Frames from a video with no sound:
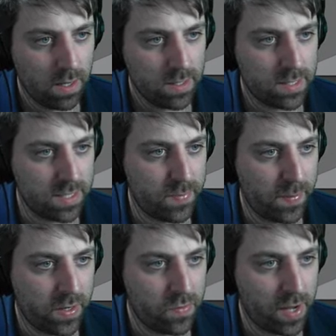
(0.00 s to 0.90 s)
So let's
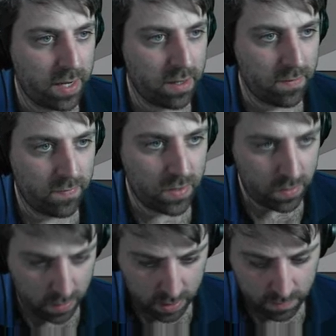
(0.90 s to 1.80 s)
maybe create a
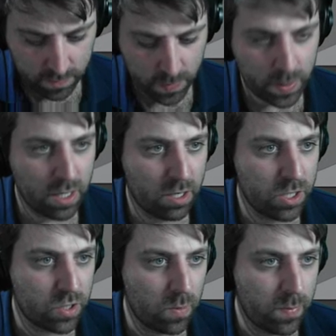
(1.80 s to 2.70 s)
few I'm going to go
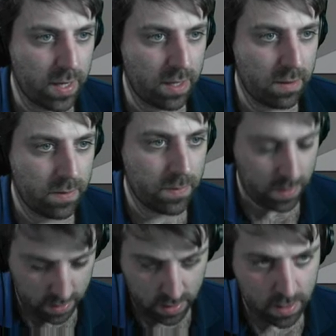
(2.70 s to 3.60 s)
Control B,
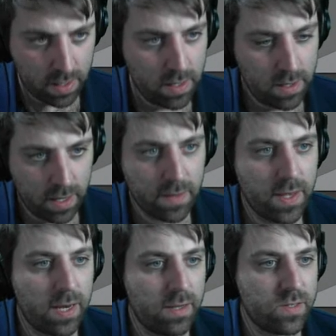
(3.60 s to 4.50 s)
and
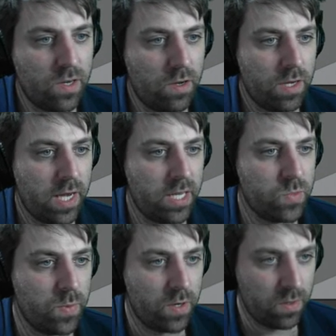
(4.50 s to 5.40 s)
then let's go
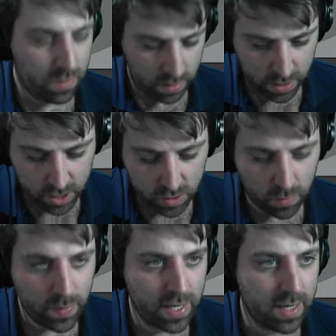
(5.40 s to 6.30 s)
edge mode, Control
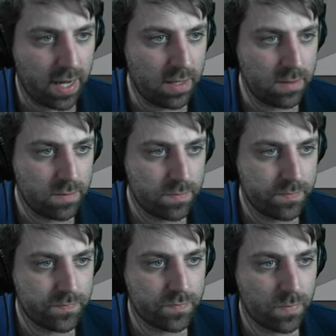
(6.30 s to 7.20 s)
B again.
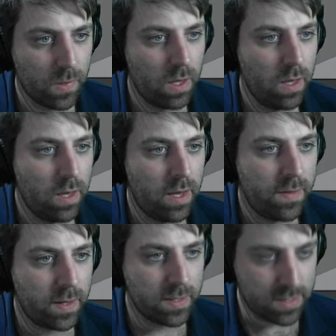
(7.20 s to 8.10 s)

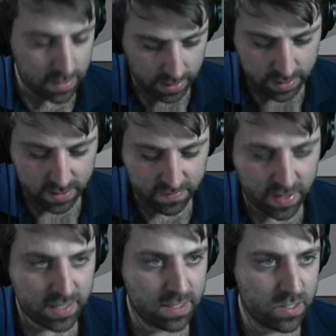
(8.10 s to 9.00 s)
Then I'm going to select this
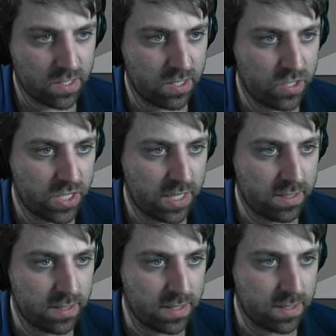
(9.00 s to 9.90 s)
face and just go G
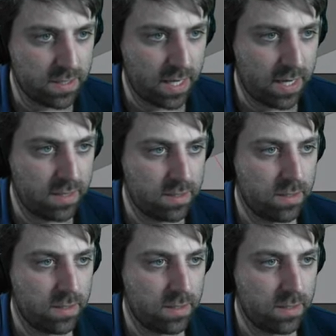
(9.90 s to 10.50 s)
to the Z.